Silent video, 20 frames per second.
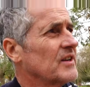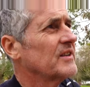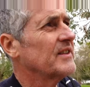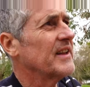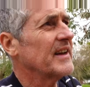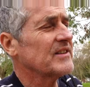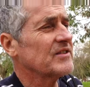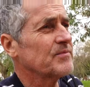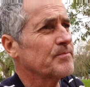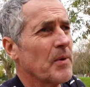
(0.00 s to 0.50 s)

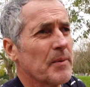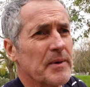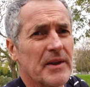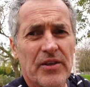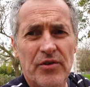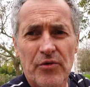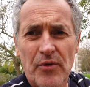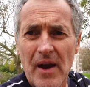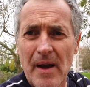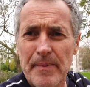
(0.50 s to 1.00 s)
next probably
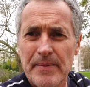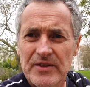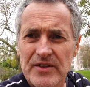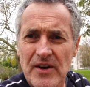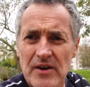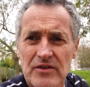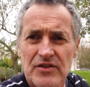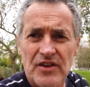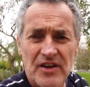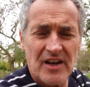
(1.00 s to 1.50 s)
3
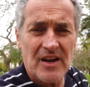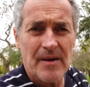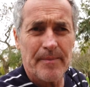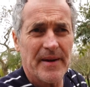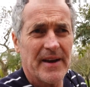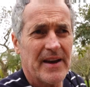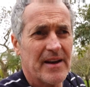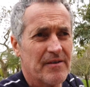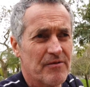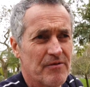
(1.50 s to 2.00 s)
episodes, are going to
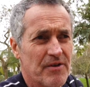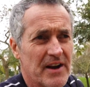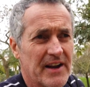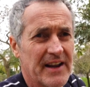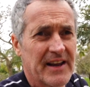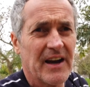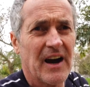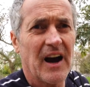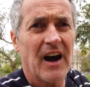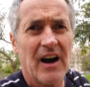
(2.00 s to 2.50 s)
be a
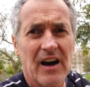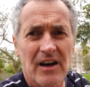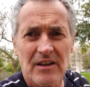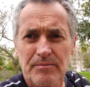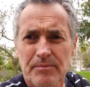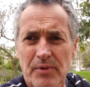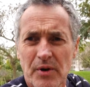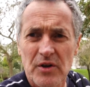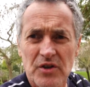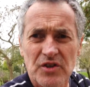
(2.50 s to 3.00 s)
really
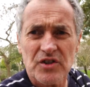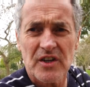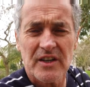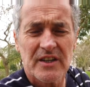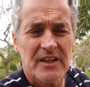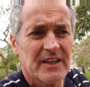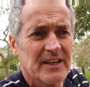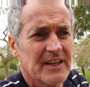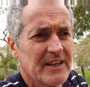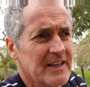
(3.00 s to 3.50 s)
hard push
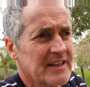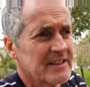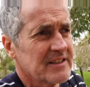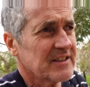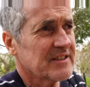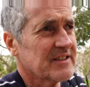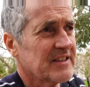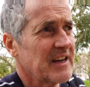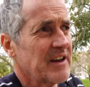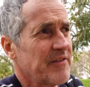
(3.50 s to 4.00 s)

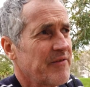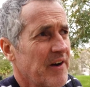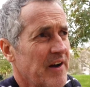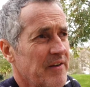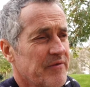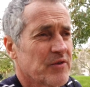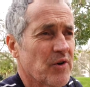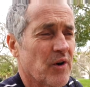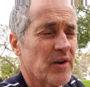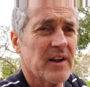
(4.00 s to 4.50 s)
to see if
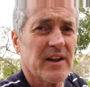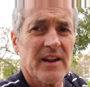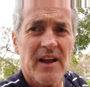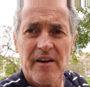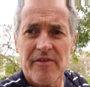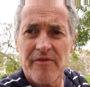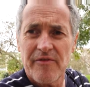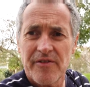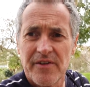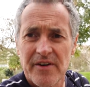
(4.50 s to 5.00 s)
I've got
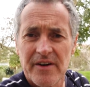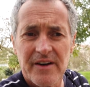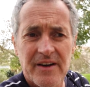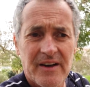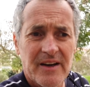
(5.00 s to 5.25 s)
enough